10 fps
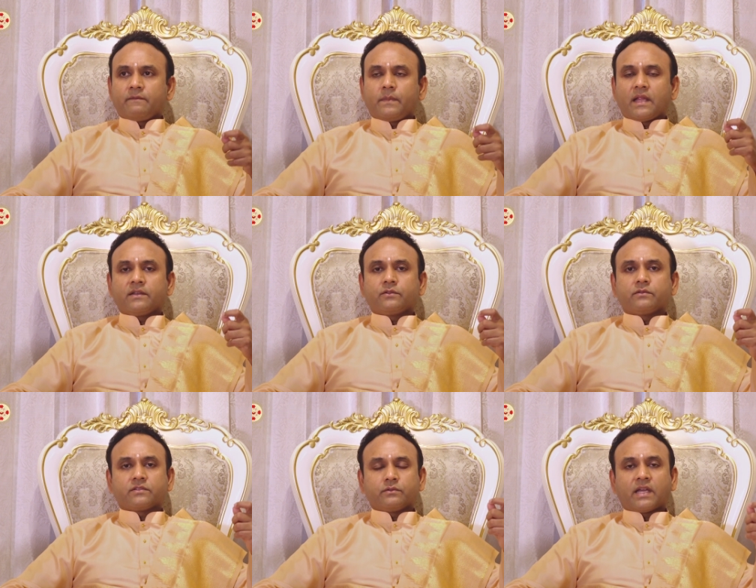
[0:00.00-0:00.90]
planned
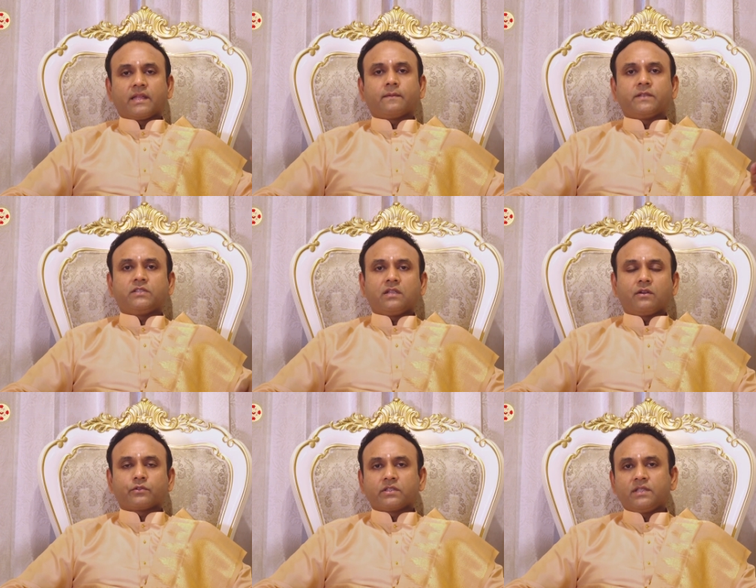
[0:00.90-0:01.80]
to tie up with Jan
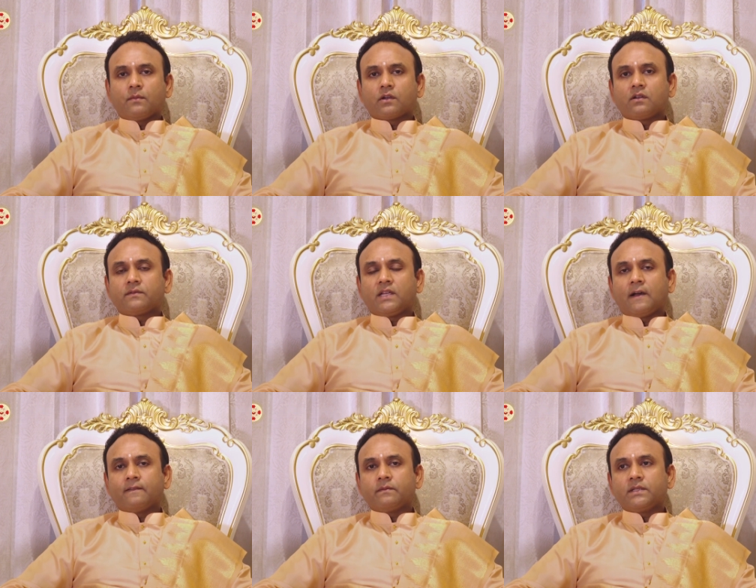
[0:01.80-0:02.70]
Aushadhi model of the
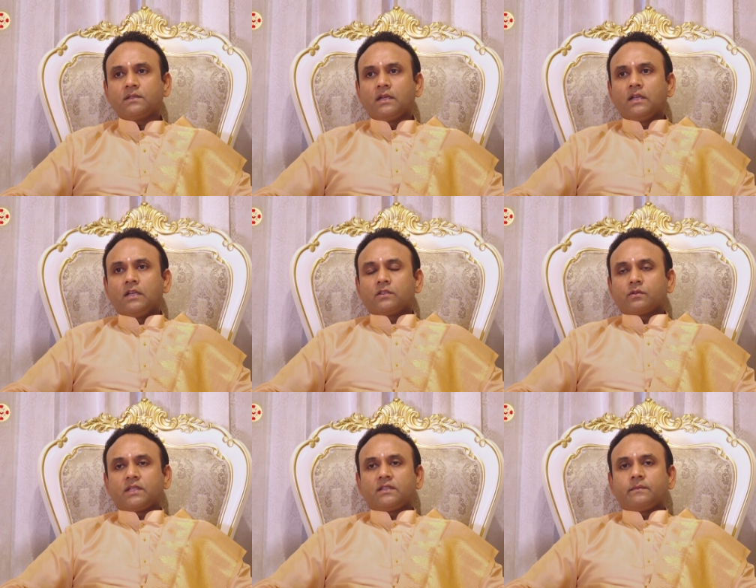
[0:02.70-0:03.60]
government, so
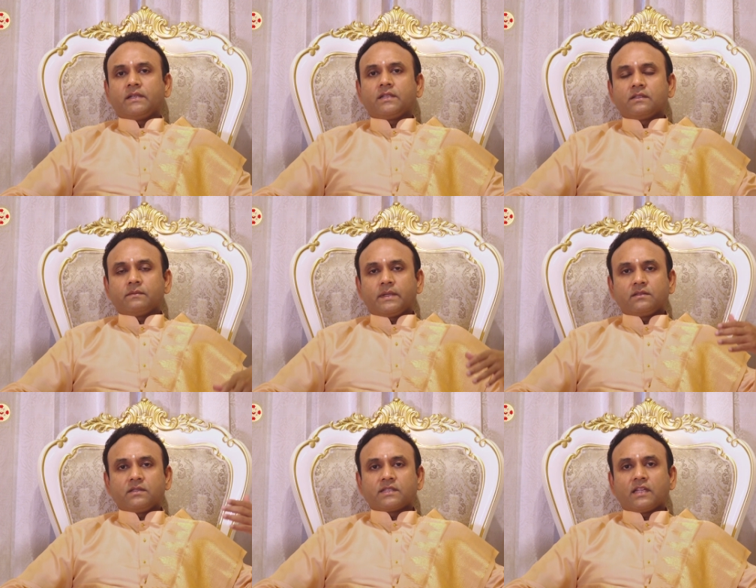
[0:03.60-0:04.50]
that the
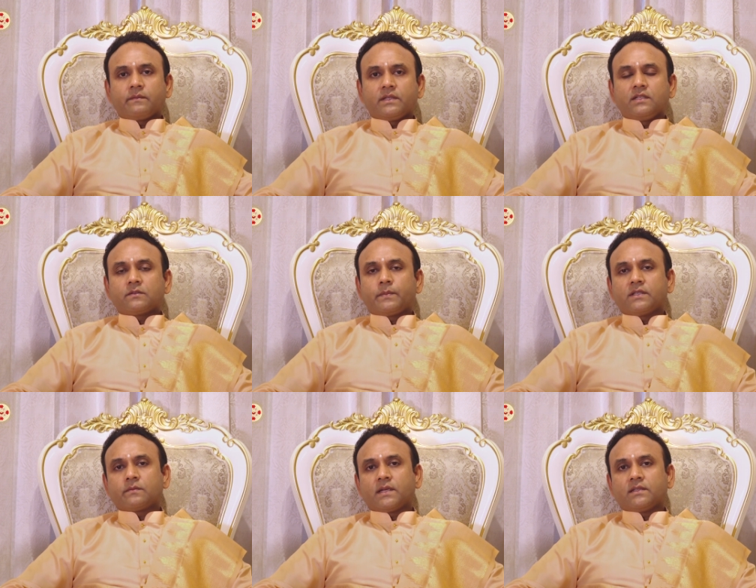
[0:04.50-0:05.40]
medicines can be
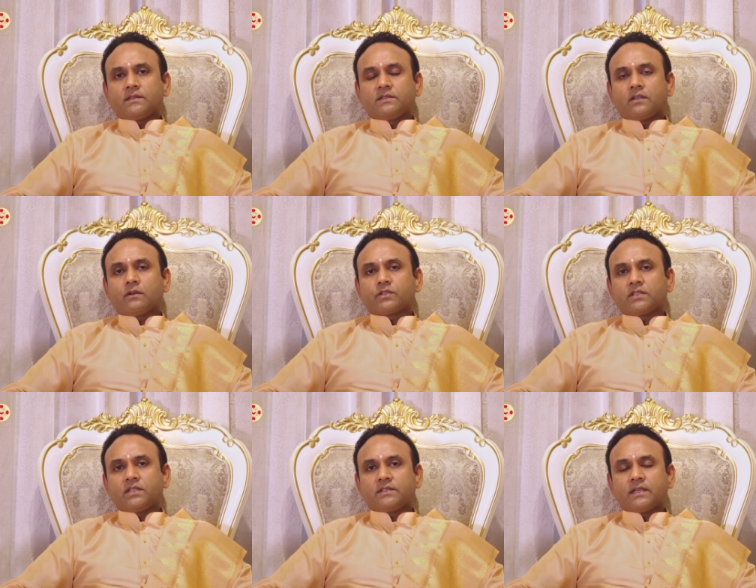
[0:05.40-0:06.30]
dispensed by the Jan
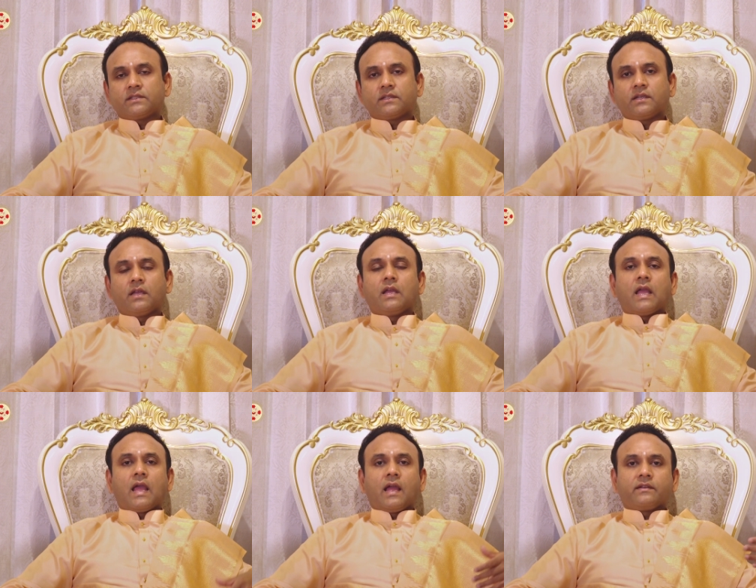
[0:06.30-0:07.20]
Aushadhi center
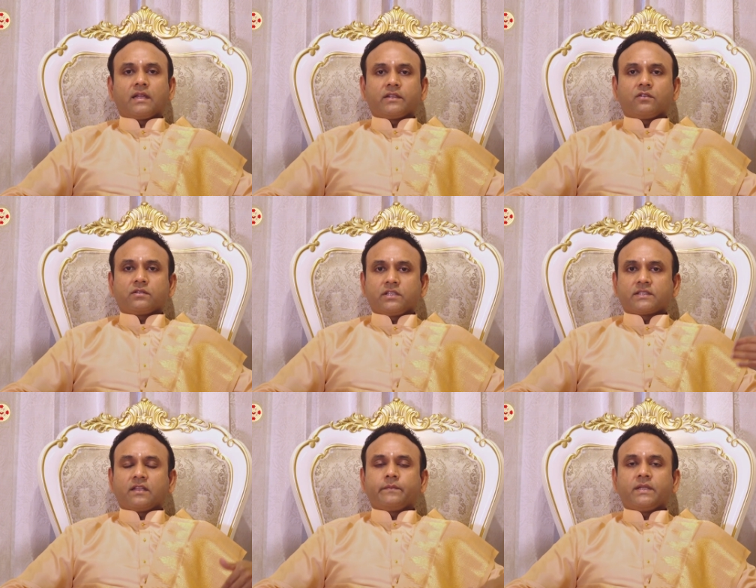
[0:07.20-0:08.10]
and diagnostics
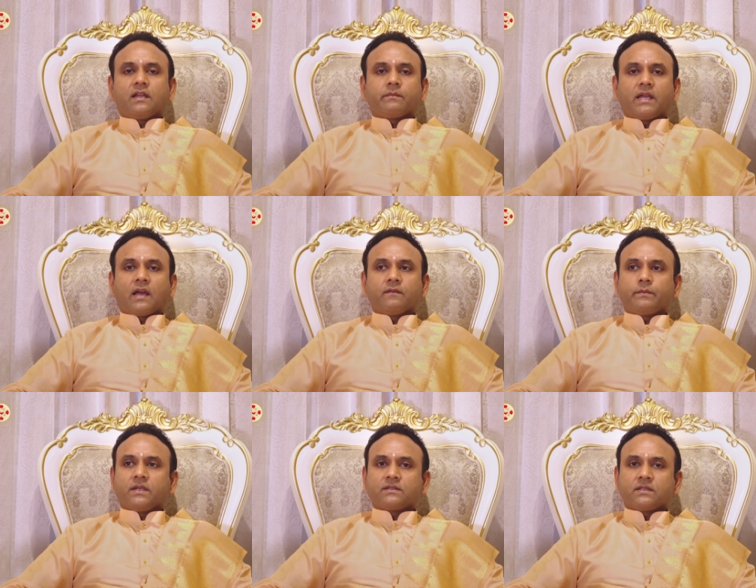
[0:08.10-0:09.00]
can be done by our
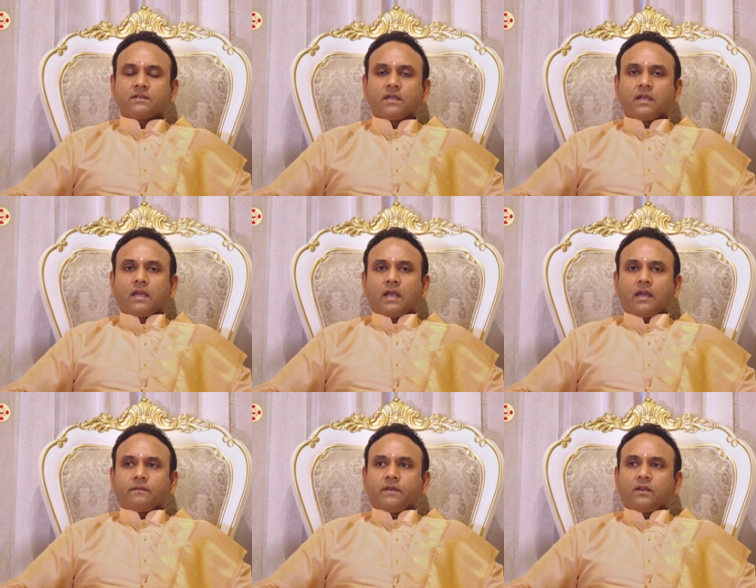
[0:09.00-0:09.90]
person.
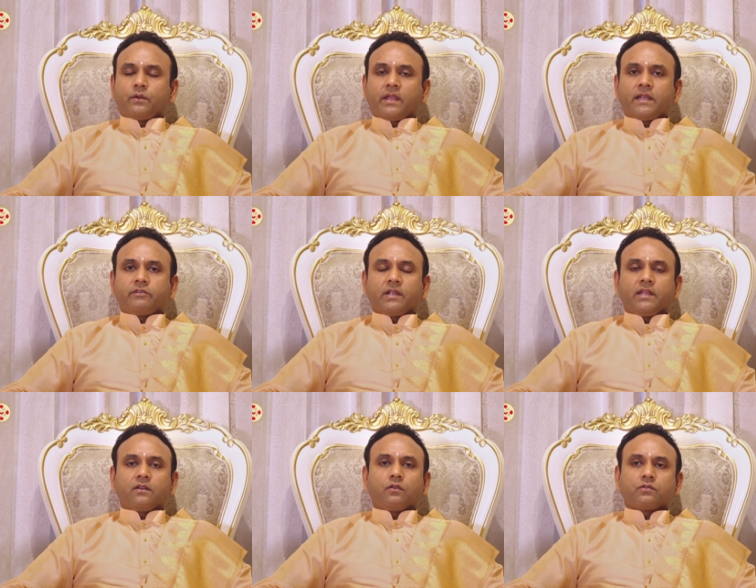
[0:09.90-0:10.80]
And we are looking at
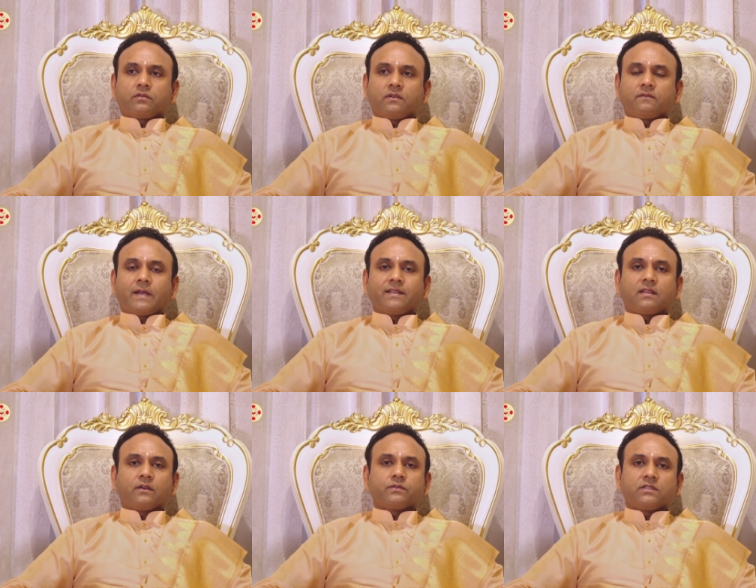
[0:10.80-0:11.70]
training close to around
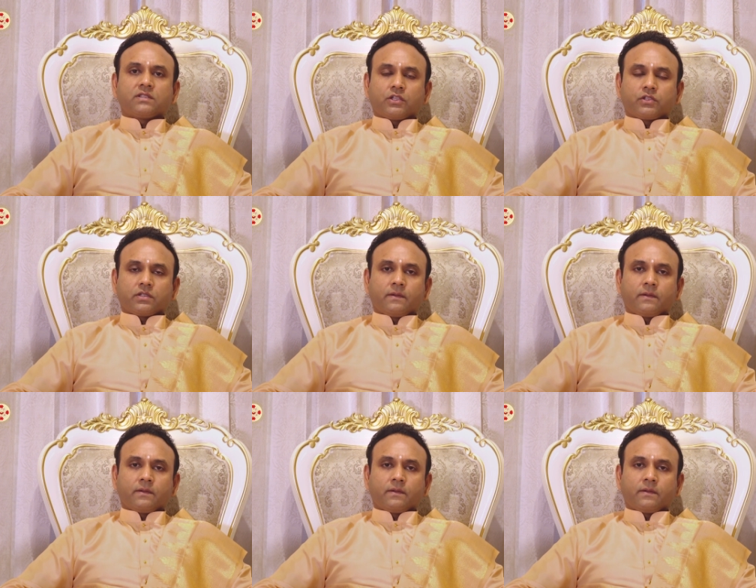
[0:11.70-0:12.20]
5,000 such